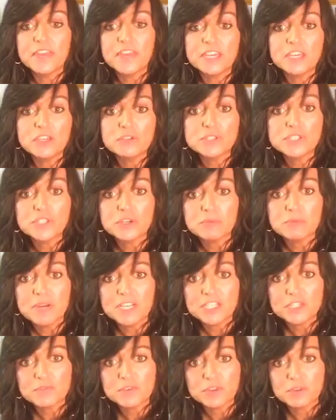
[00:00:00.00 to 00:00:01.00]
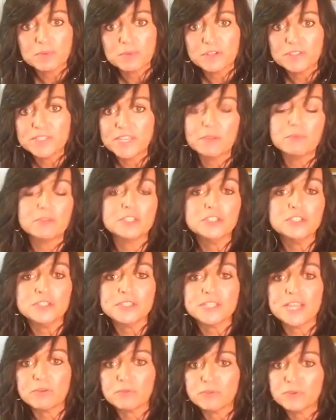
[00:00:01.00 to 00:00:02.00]
Thank you so much for the birthday
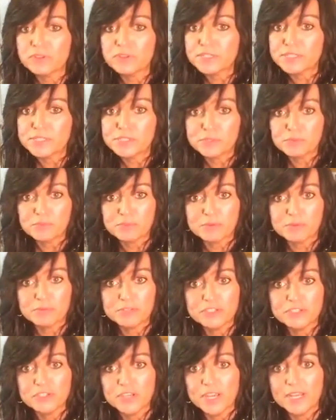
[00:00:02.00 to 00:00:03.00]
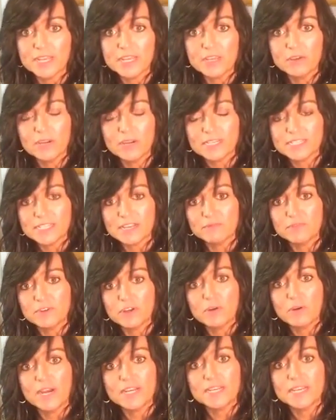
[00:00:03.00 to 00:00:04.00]
wishes. I really super appreciate it. You guys have
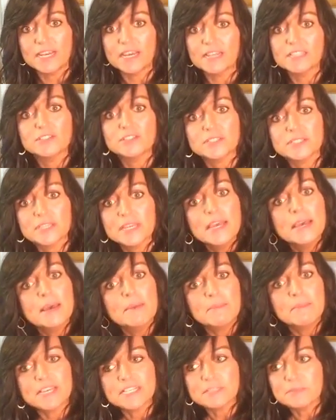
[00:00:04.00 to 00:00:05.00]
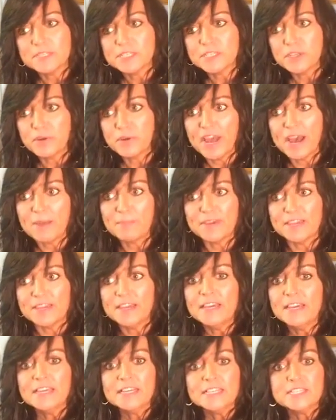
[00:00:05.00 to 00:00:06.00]
no idea. It just makes me so happy.
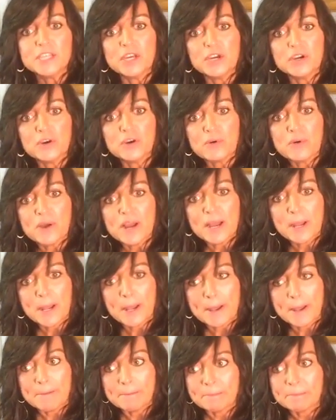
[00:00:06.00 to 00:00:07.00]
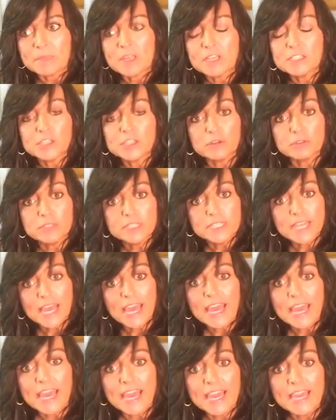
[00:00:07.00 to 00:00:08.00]
So
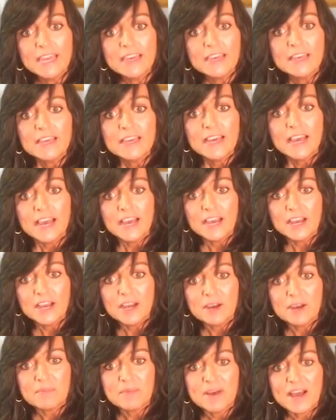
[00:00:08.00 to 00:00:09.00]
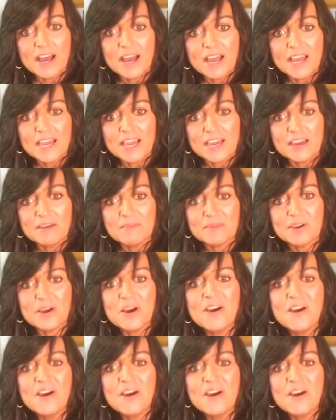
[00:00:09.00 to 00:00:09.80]
today I am